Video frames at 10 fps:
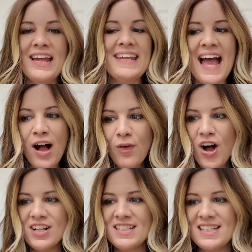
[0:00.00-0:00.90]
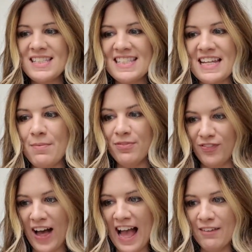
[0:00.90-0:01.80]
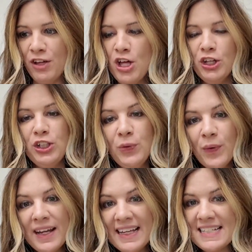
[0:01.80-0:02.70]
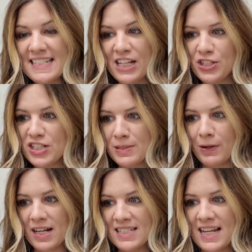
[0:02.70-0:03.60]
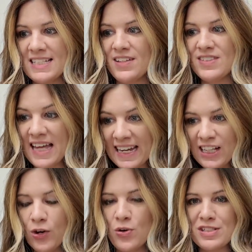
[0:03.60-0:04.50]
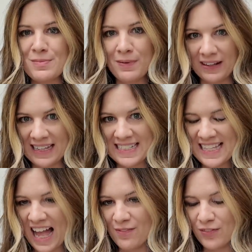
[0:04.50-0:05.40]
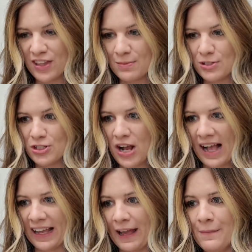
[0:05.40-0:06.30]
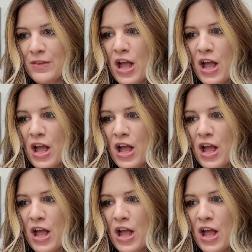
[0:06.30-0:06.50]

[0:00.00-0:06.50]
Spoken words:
Now on to step 5. You want to continue this process of setting goals and building in time for them to track it.